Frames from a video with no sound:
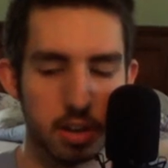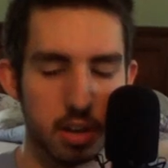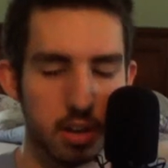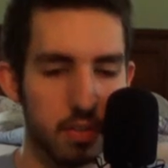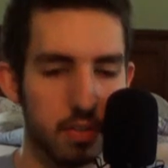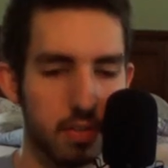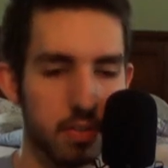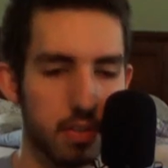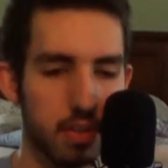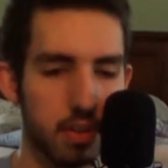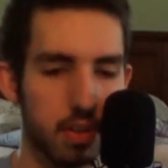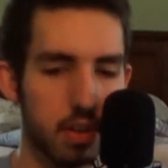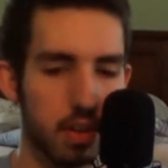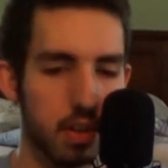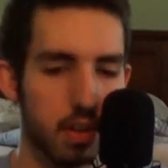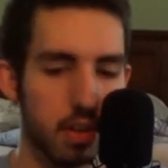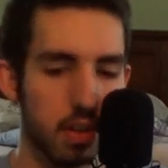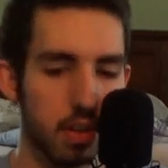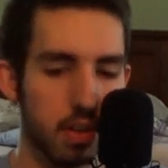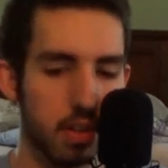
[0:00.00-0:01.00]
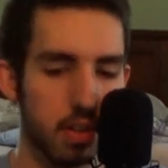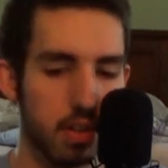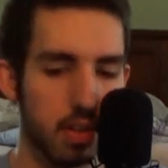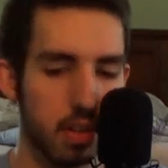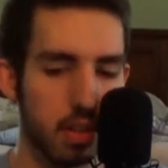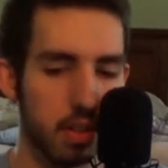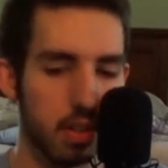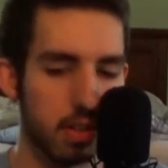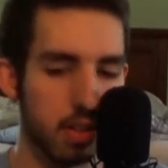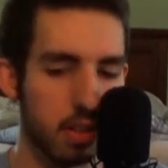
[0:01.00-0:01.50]
of
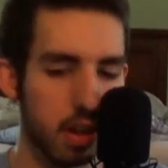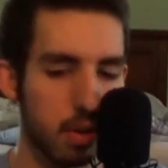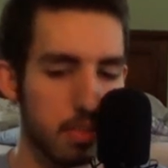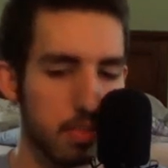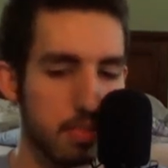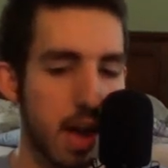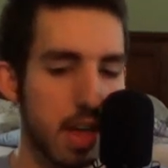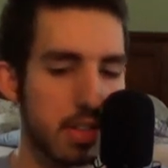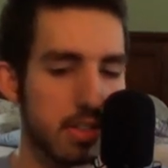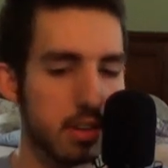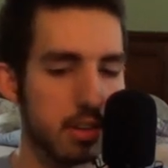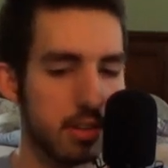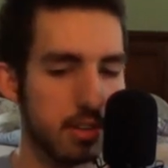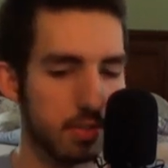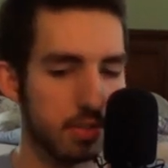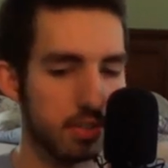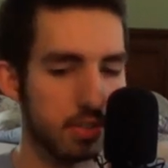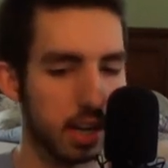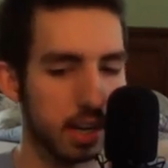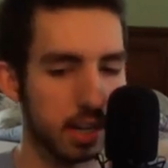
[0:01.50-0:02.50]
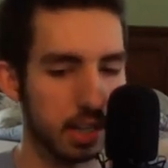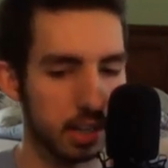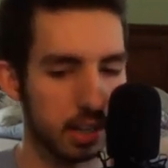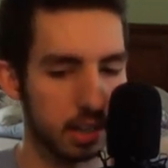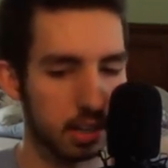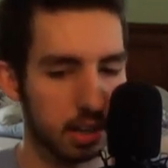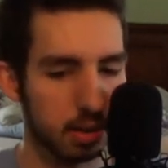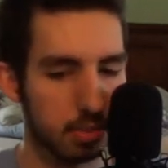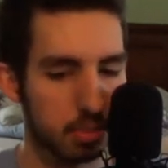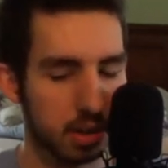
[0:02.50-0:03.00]
their methods of
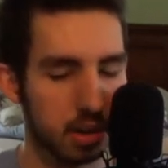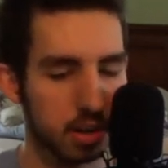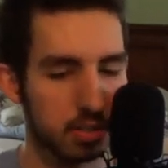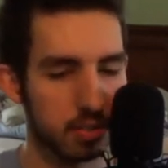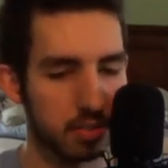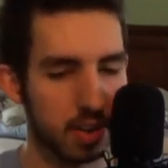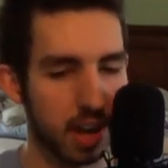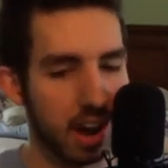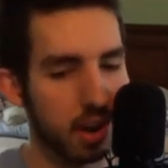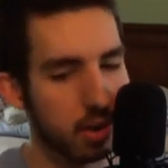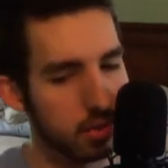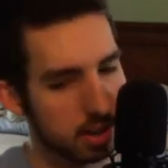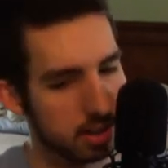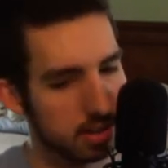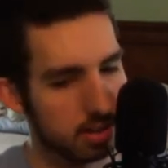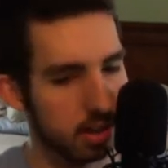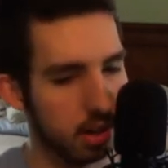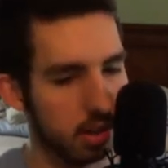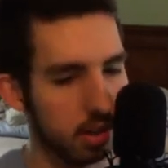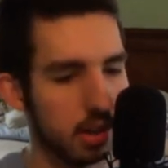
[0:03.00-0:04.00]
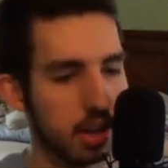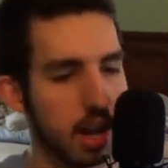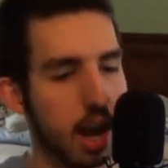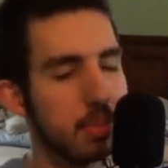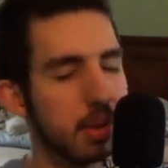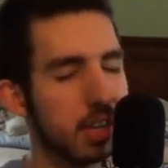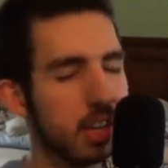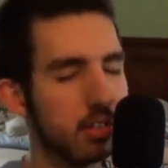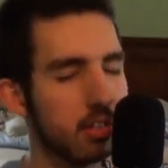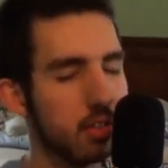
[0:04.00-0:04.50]
studying, because of how they study, not
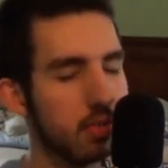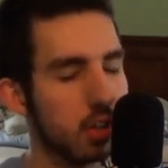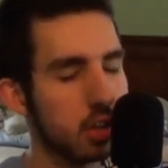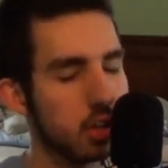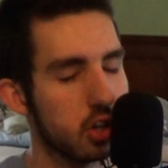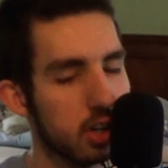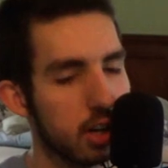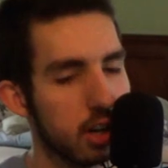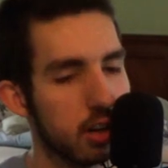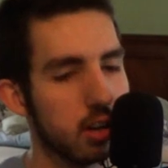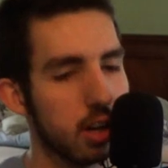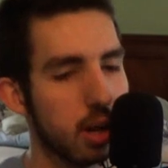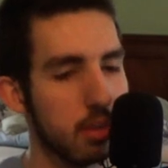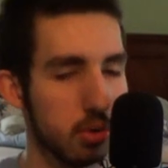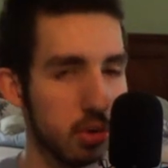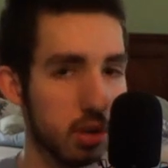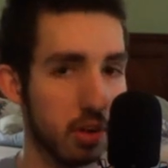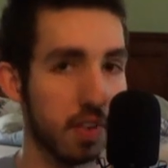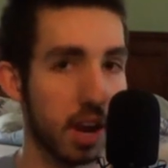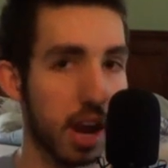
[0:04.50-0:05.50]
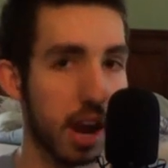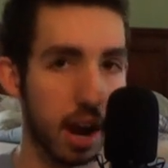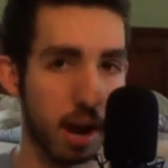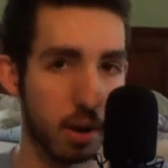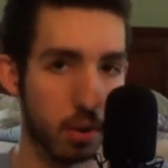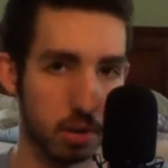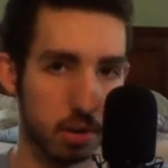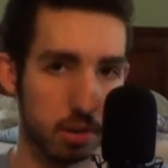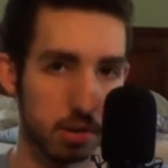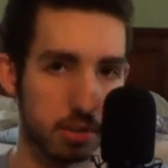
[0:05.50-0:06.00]
because of the sheer number of
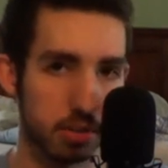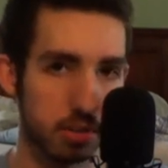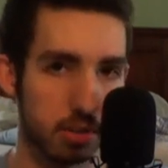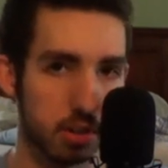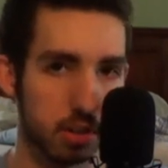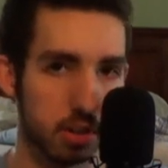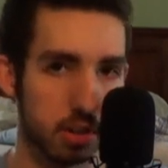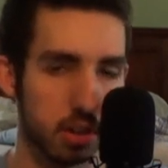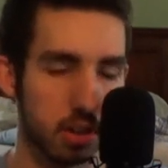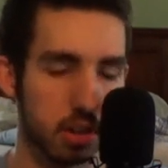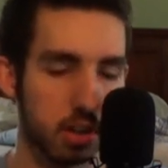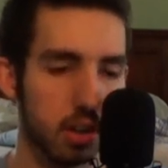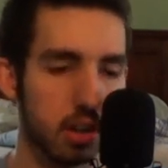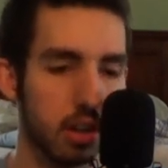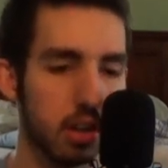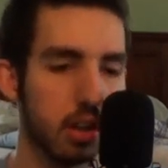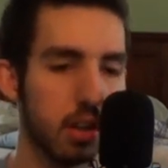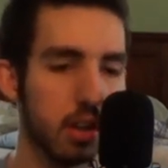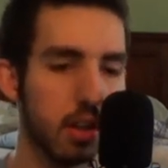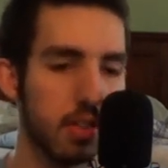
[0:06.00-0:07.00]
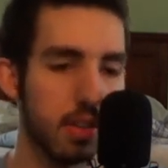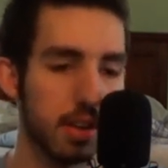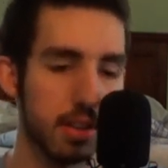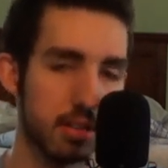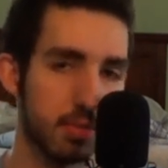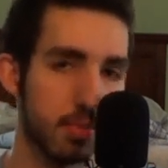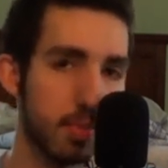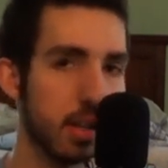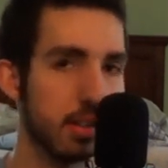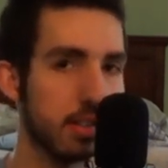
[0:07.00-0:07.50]
hours they
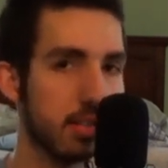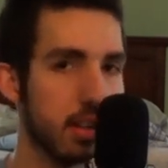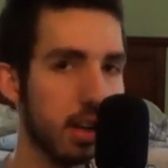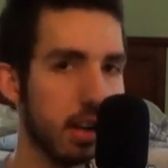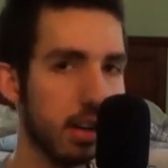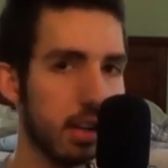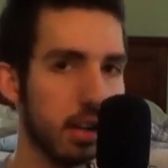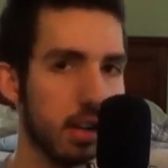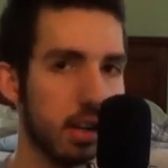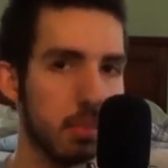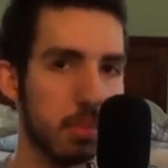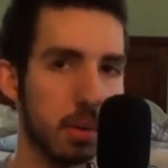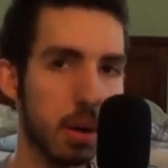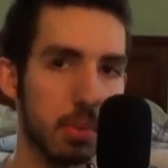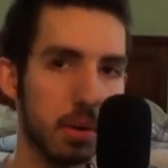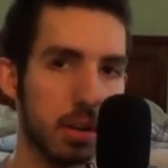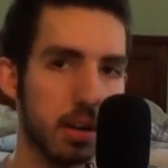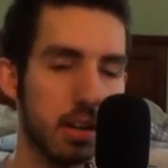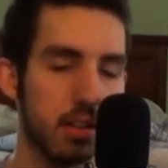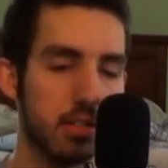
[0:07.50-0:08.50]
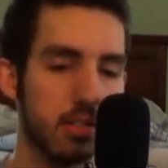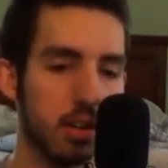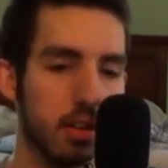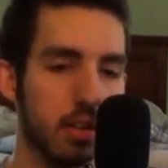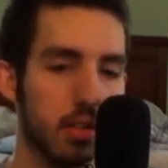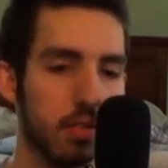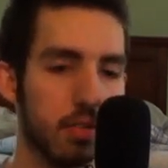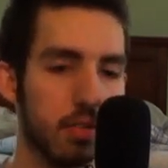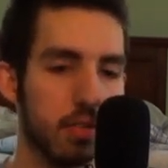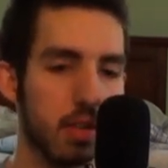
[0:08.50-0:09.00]
spend studying, but because
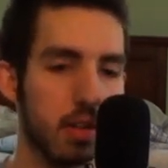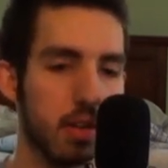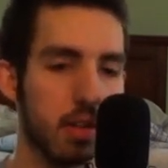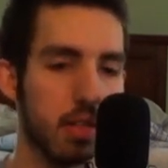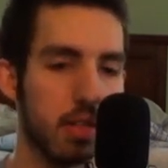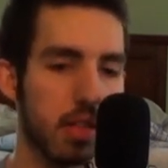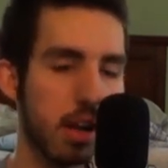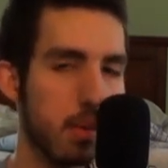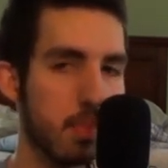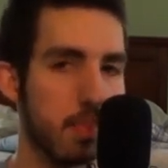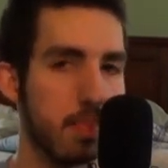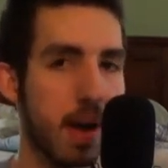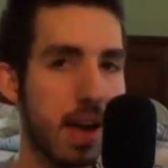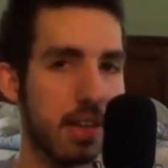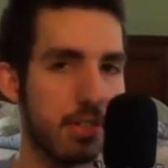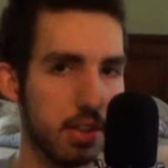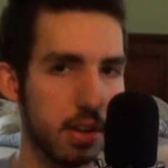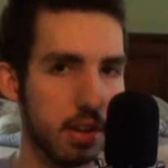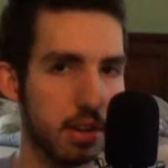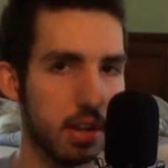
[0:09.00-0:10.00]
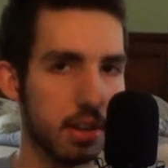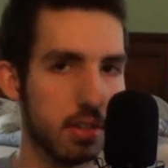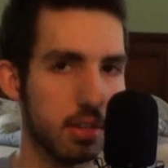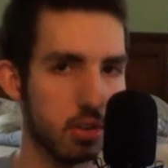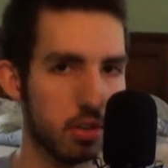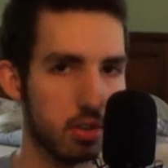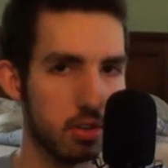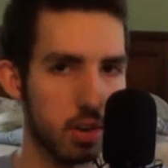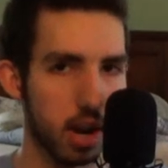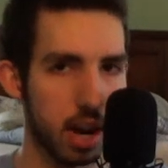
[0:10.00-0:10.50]
of their method and
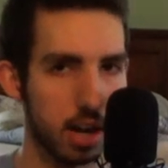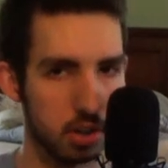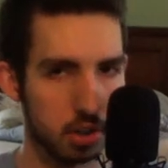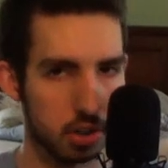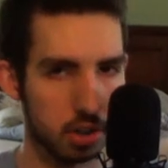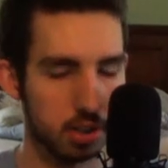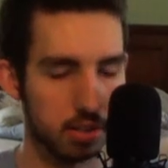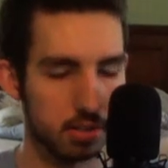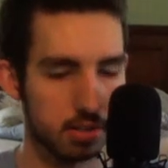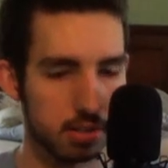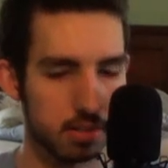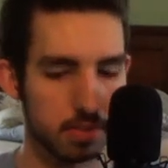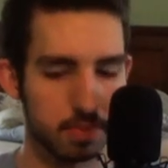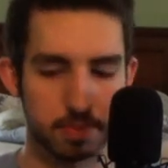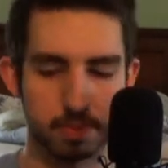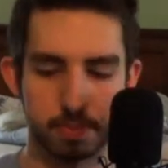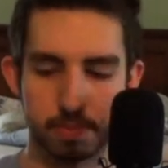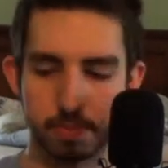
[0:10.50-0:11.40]
their strategies.